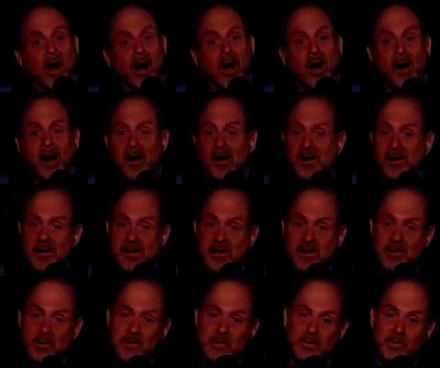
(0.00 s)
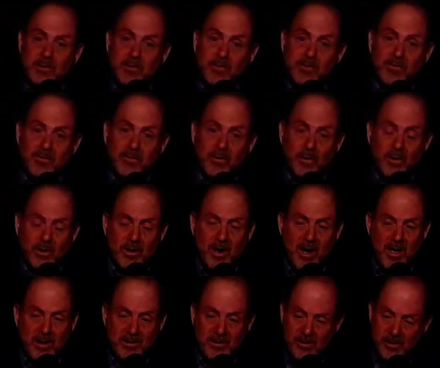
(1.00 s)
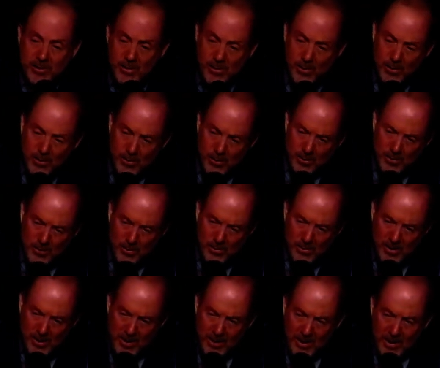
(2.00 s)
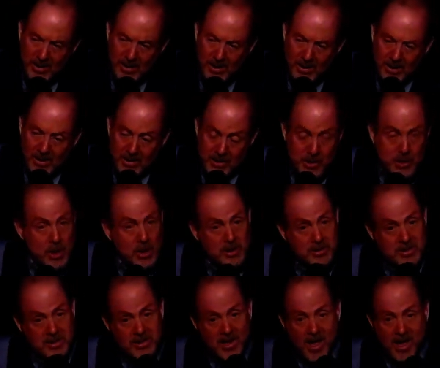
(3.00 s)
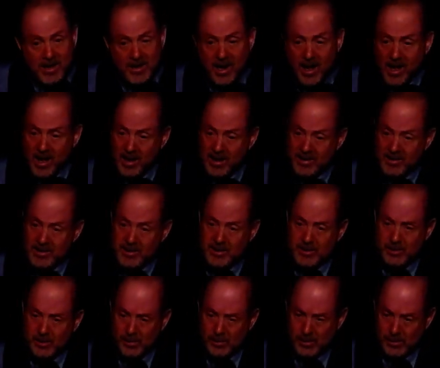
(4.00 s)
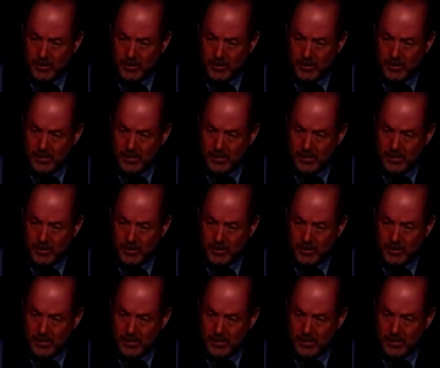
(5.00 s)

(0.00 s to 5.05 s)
I've forgotten you just like I should.